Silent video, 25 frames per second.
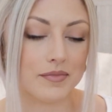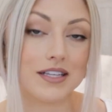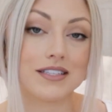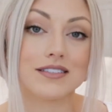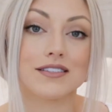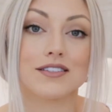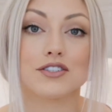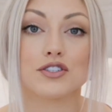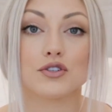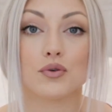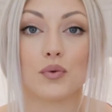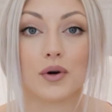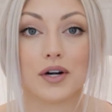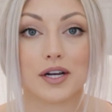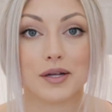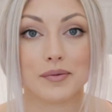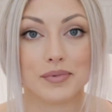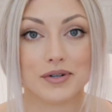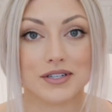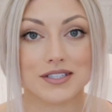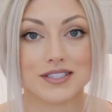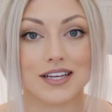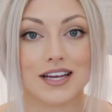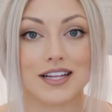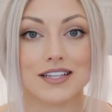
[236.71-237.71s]
This is
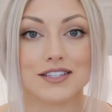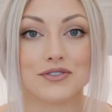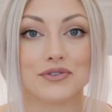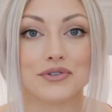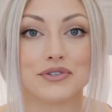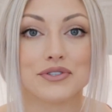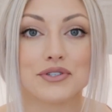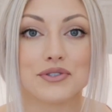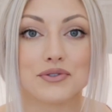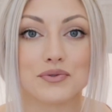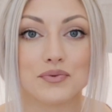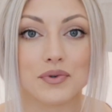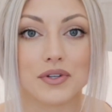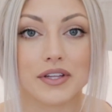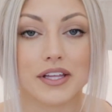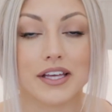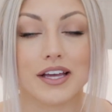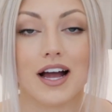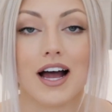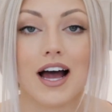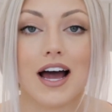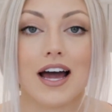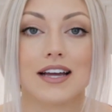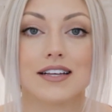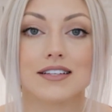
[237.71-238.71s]
20%, so this is really
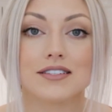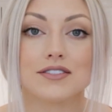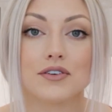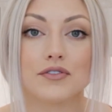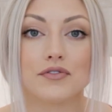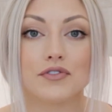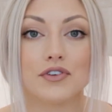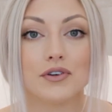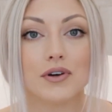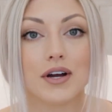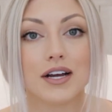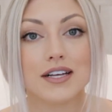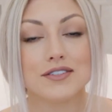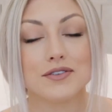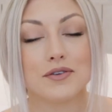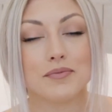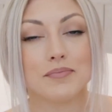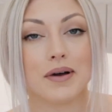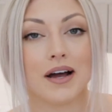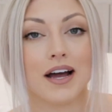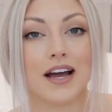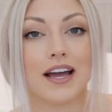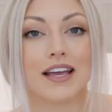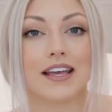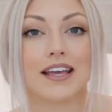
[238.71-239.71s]
high. So if you guys are
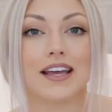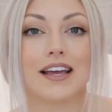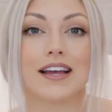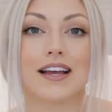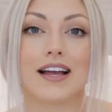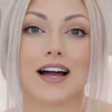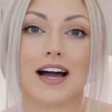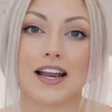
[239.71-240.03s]
buying it